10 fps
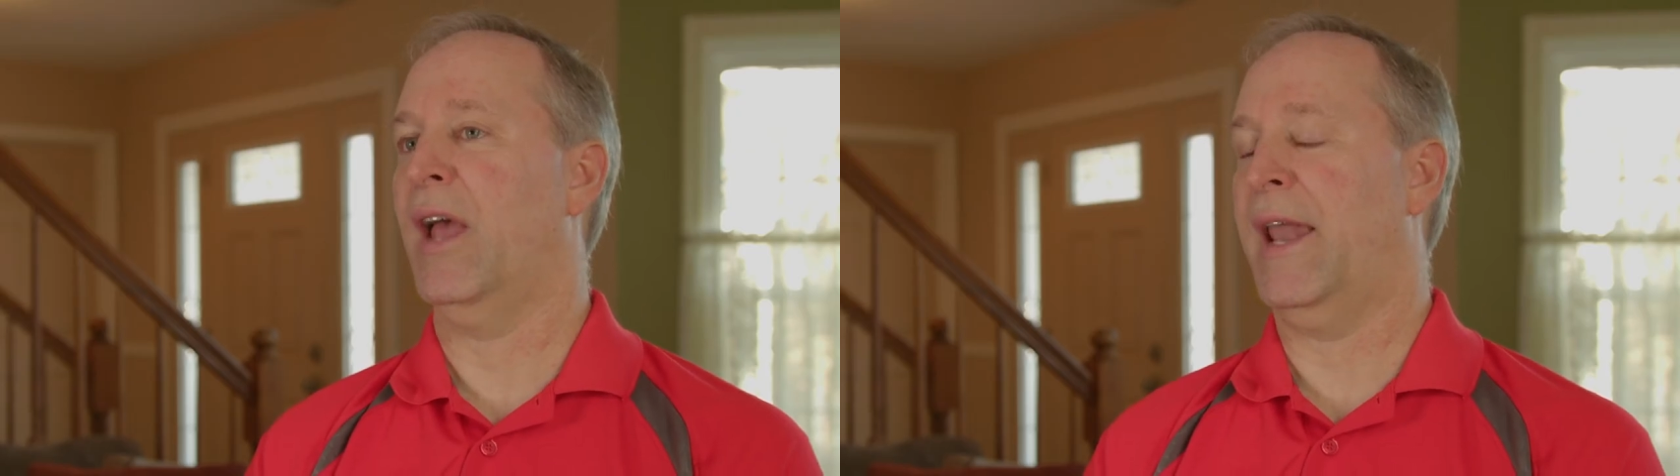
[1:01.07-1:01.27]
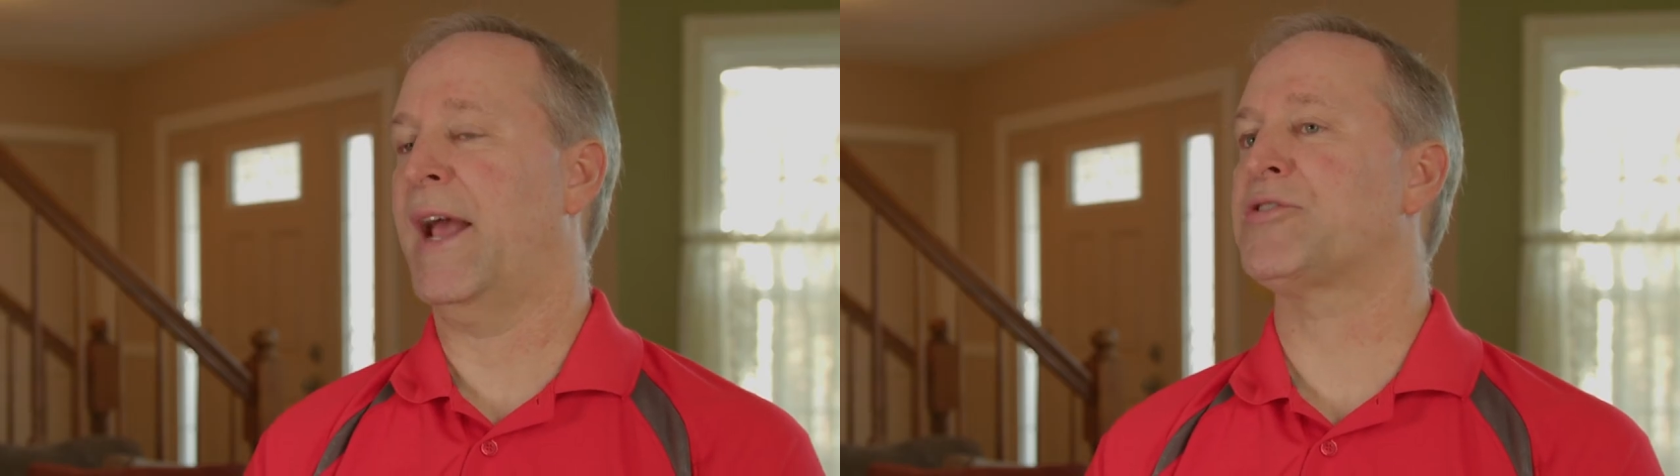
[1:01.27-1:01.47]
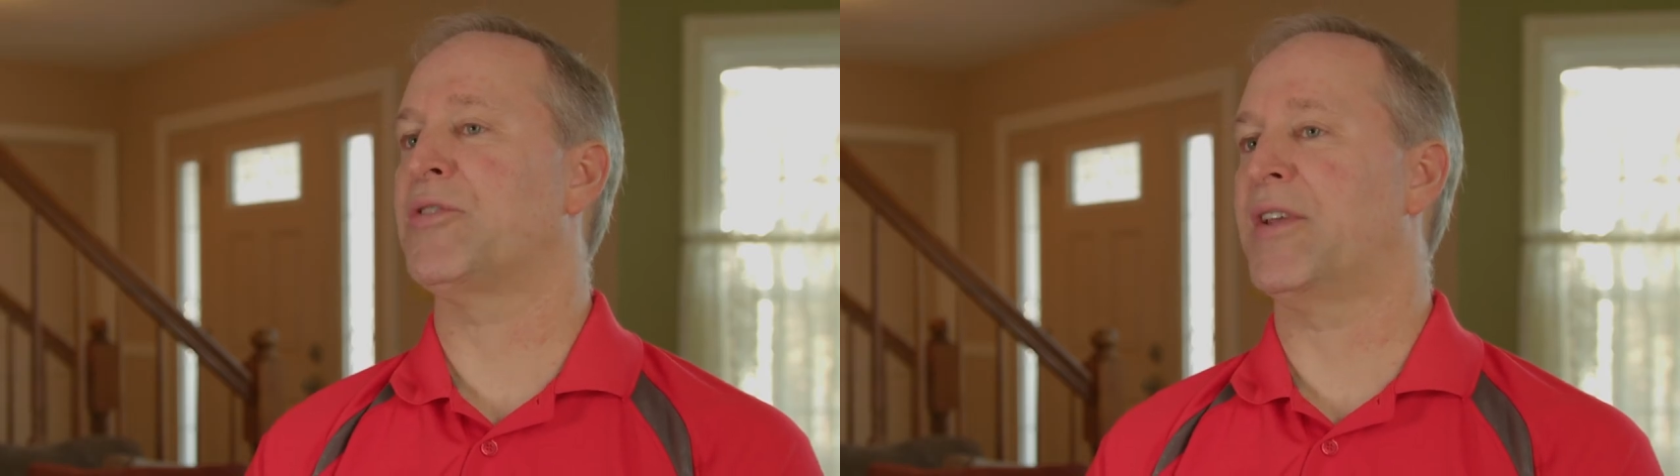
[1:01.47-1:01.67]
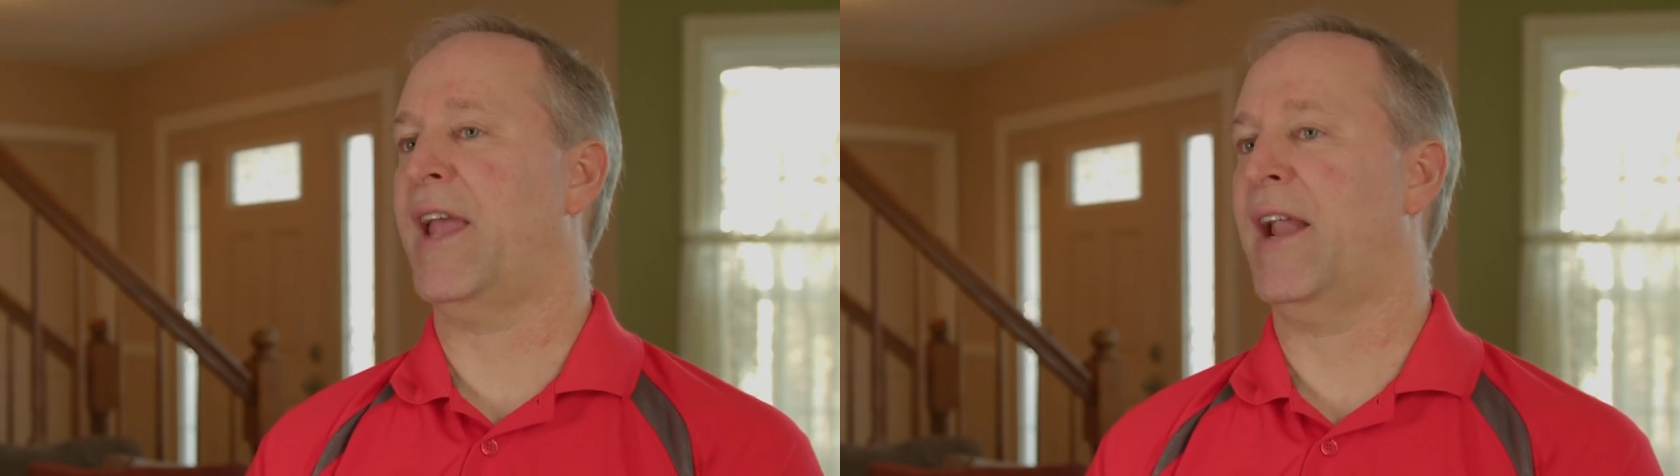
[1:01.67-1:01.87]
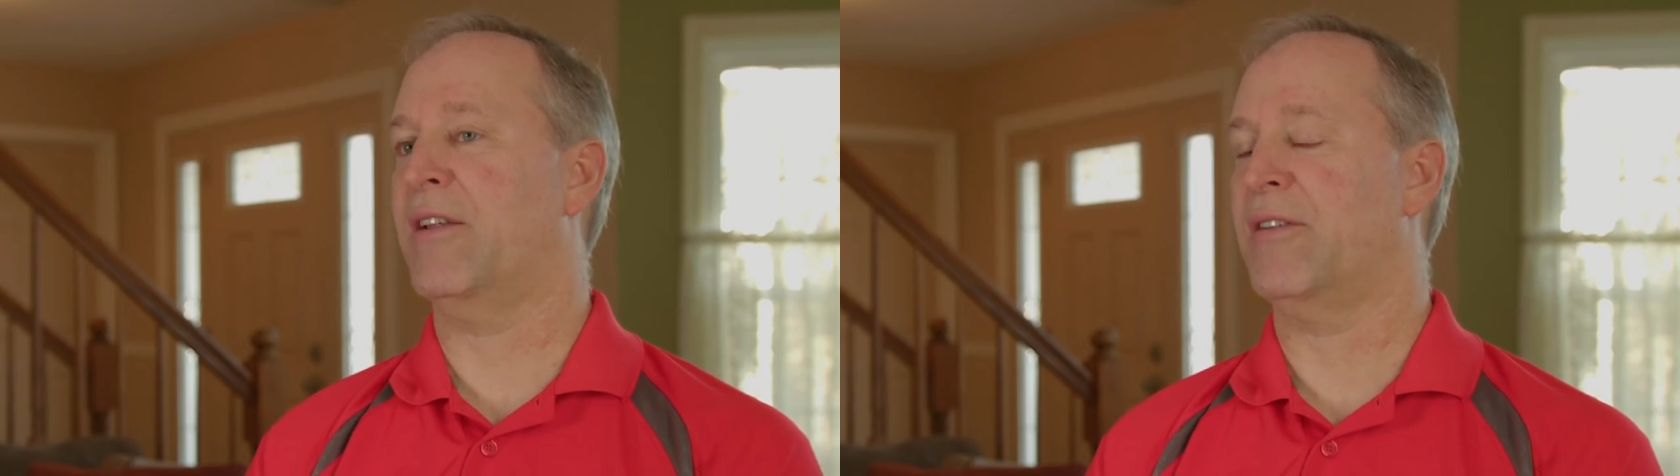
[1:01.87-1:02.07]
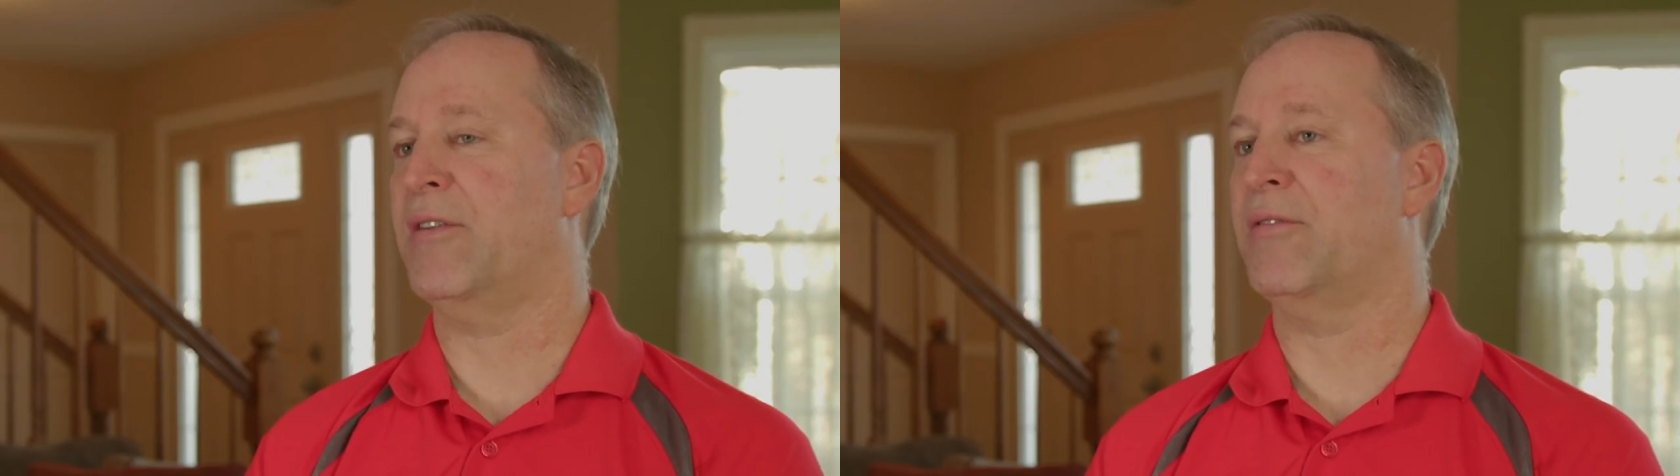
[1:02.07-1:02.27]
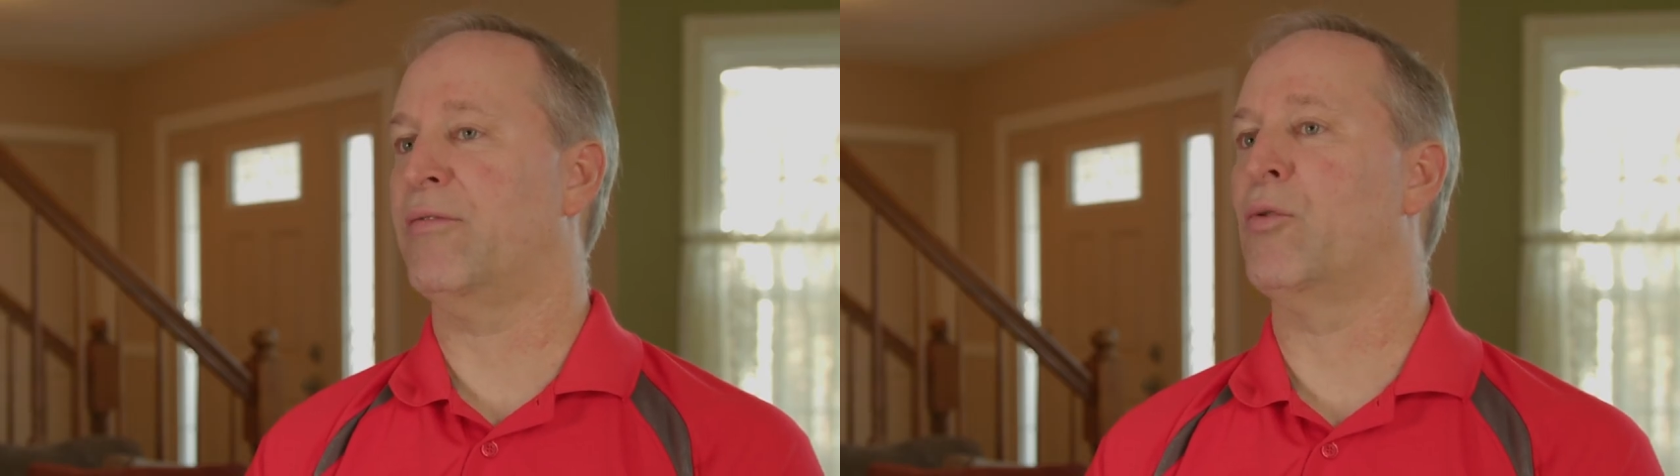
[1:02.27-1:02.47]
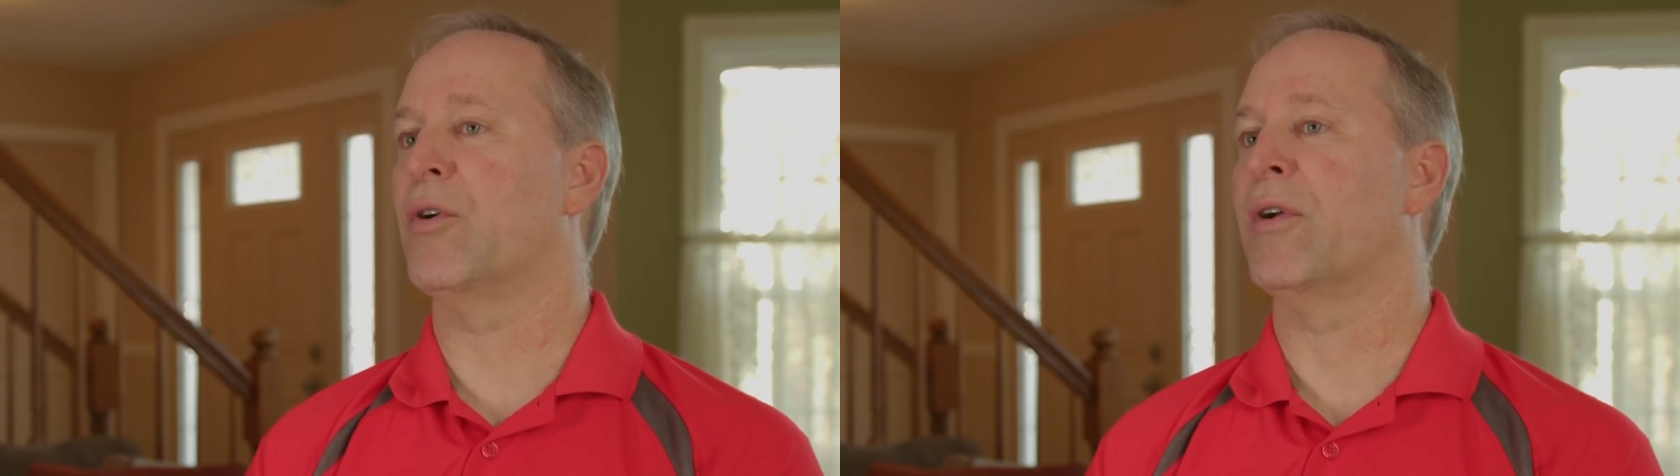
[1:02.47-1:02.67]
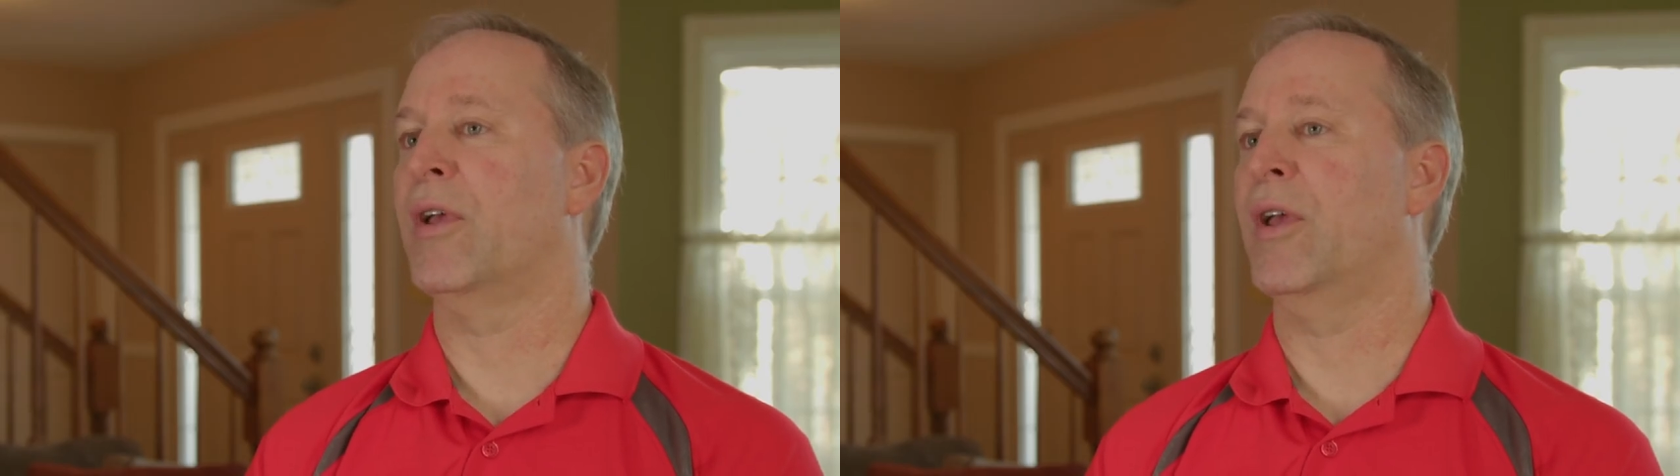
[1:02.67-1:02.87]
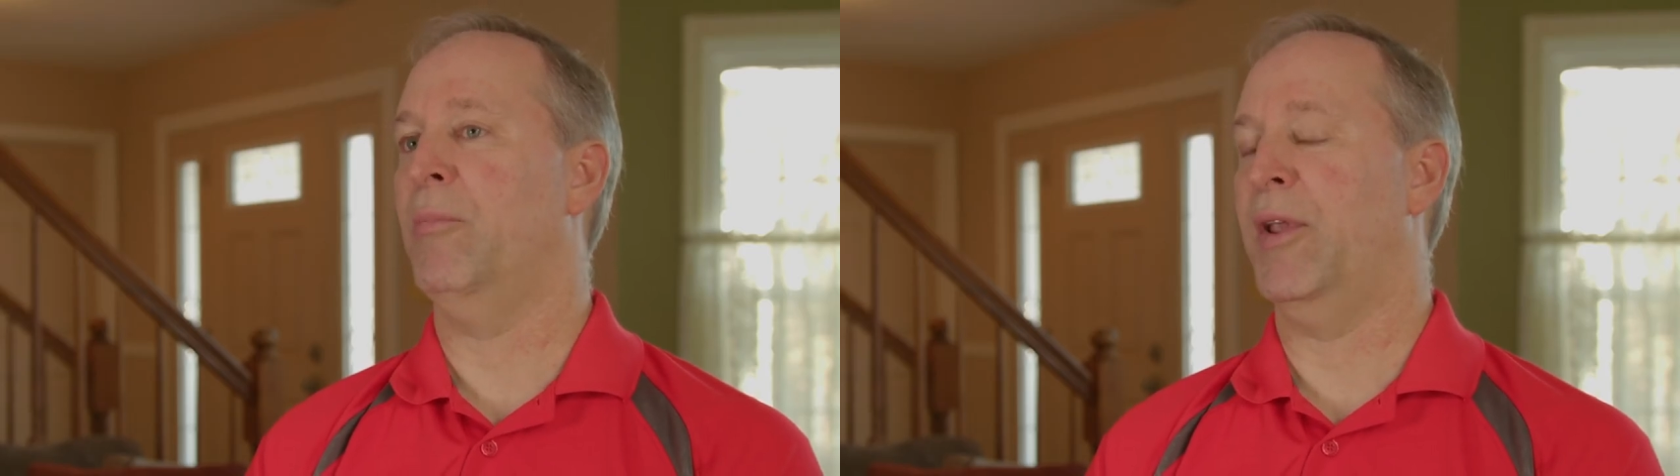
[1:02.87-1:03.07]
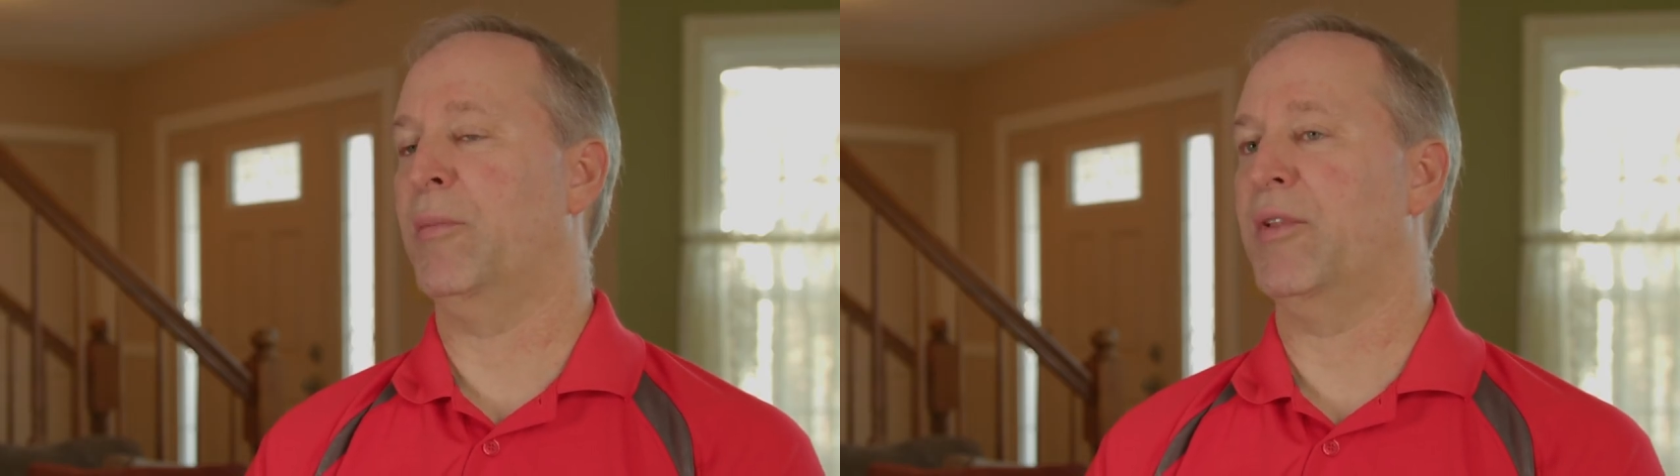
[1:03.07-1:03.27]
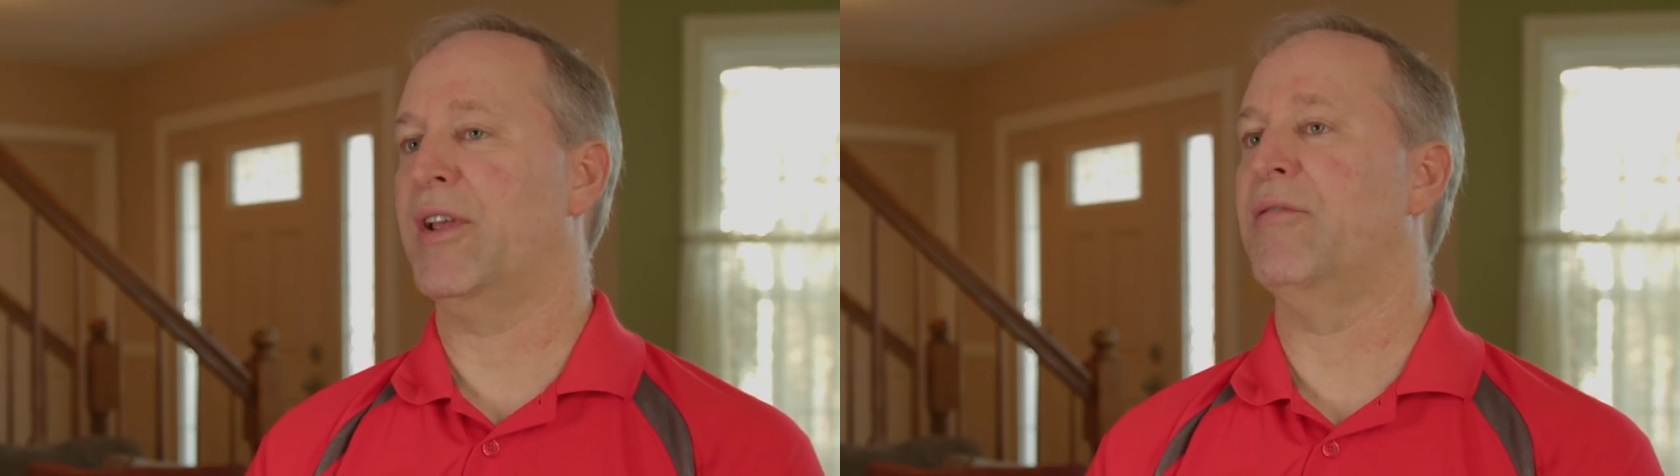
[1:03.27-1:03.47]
an excellent candidate for minimally